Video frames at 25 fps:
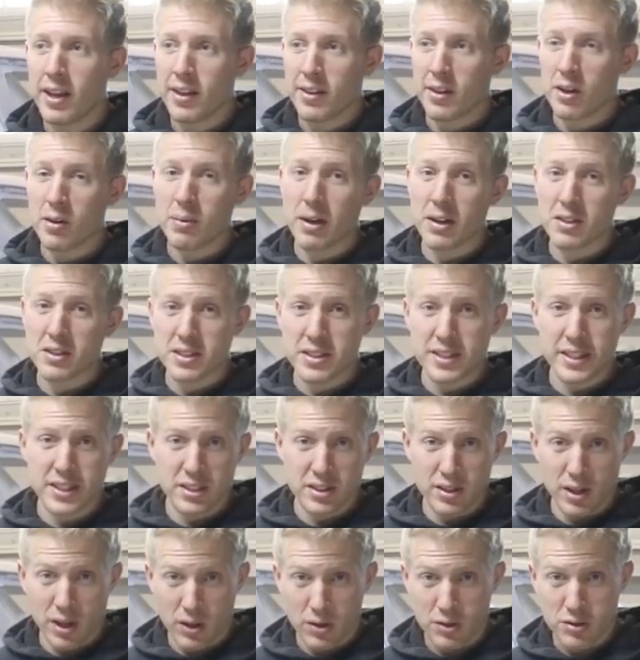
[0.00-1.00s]
they're about
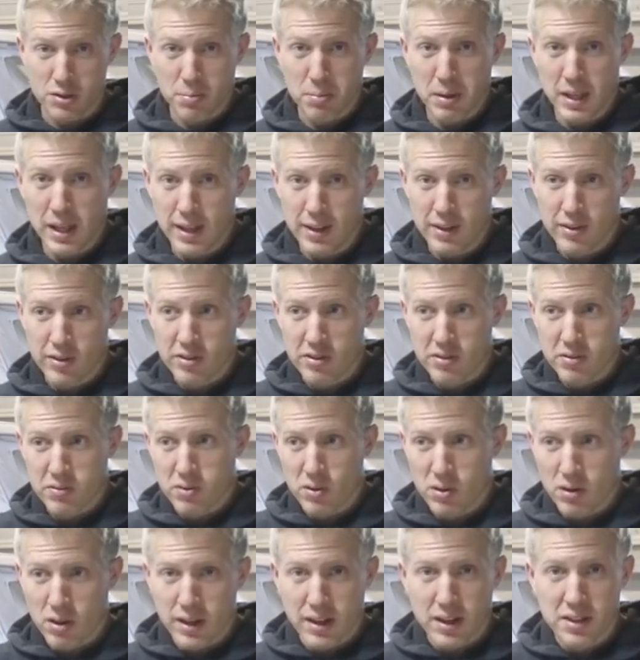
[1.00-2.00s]
$6 a piece
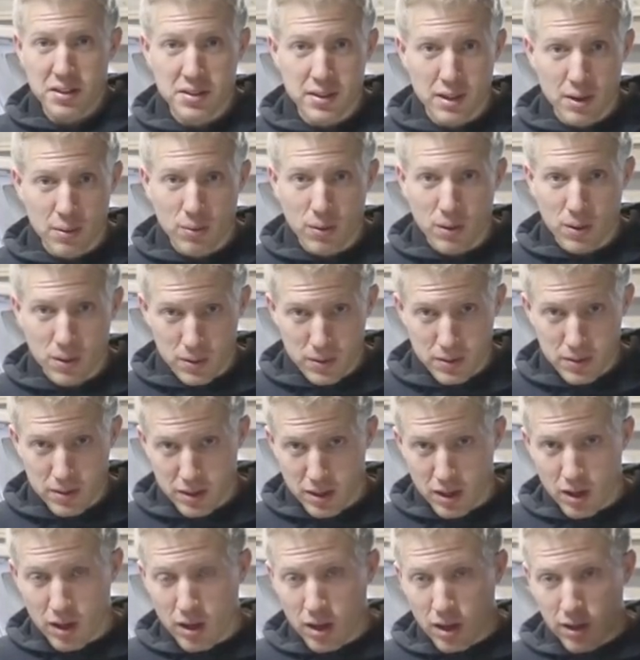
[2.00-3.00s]
for like a
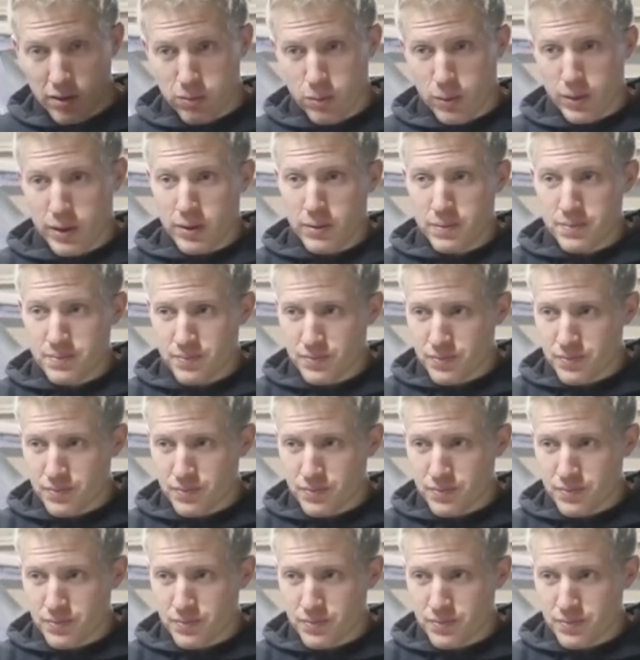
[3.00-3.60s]
DeWalt cutoff wheel.